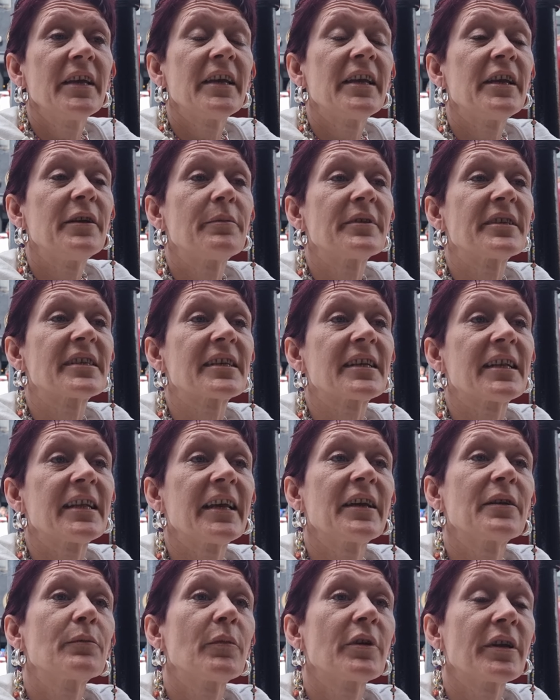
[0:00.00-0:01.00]
he was
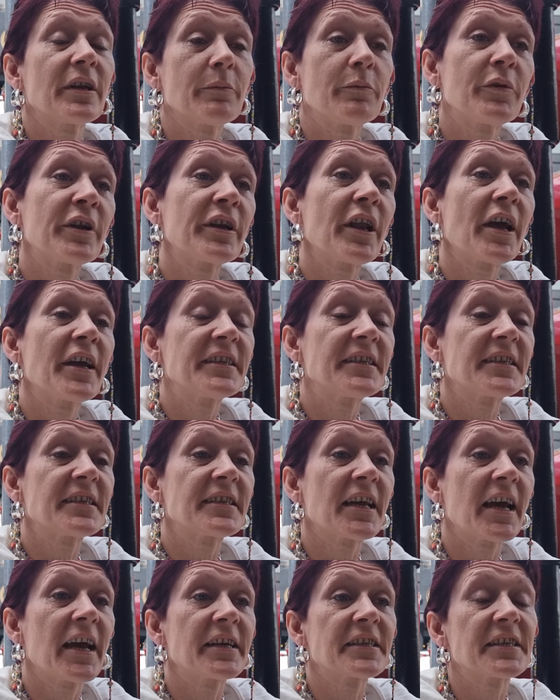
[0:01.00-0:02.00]
clean when, when I
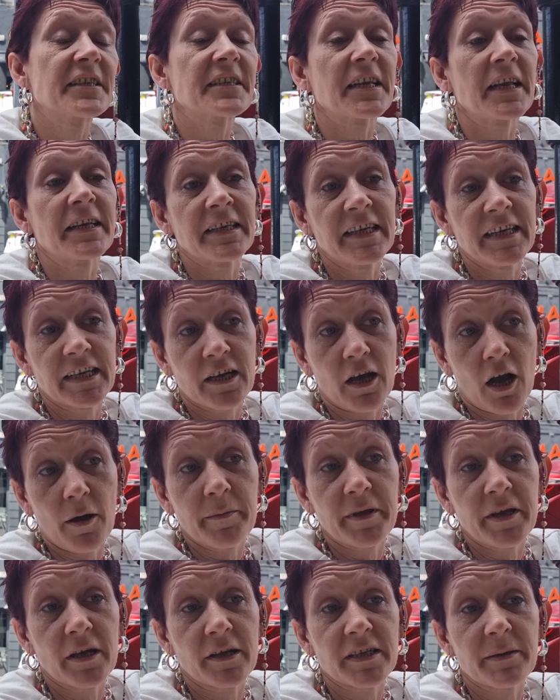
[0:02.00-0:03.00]
started and he
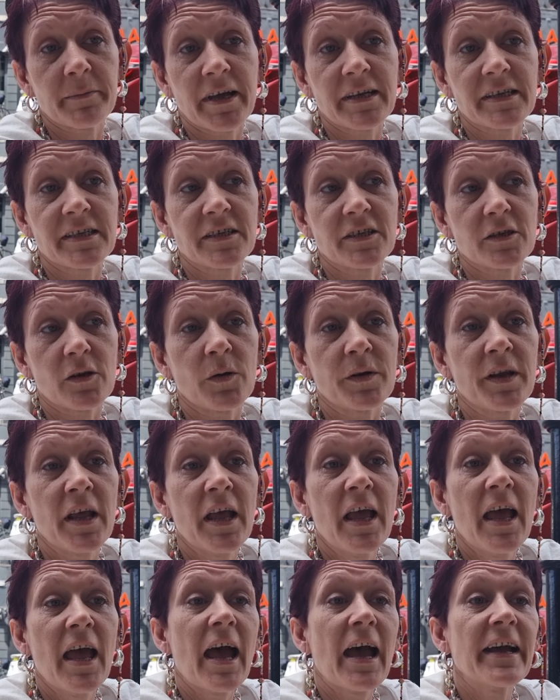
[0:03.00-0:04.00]
got me on the methadone
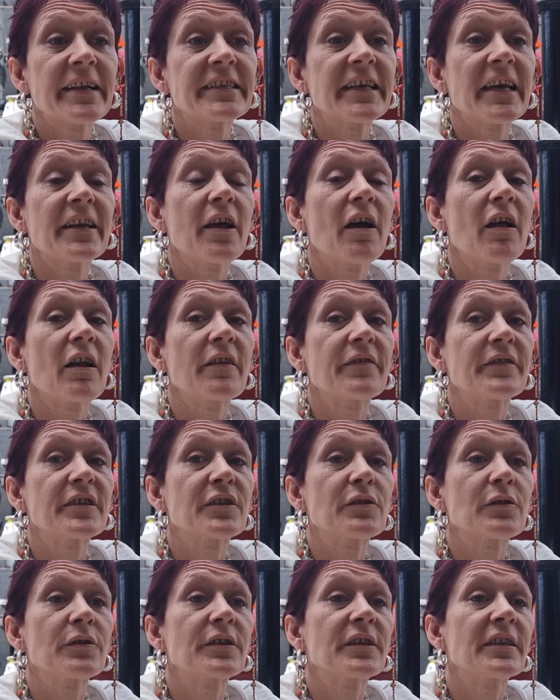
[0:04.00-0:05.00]
and then all of a
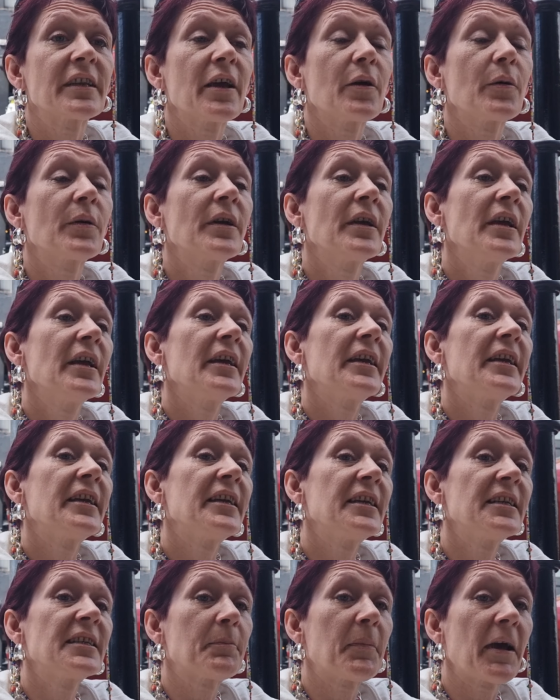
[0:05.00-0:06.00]
sudden now
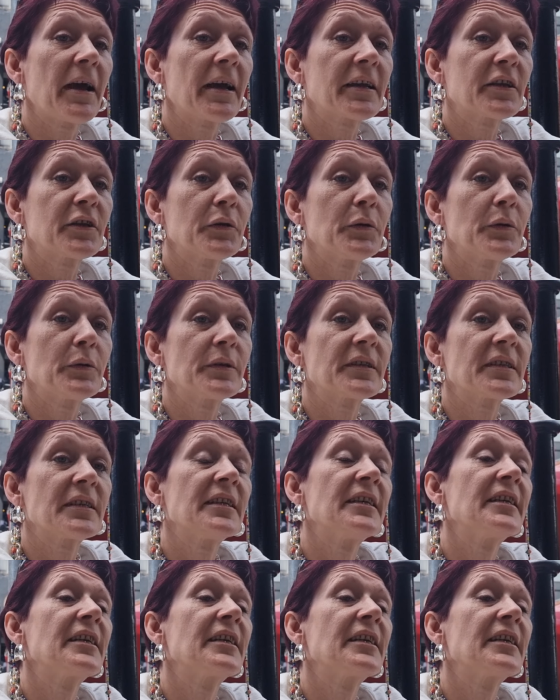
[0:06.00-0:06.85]
He's back using.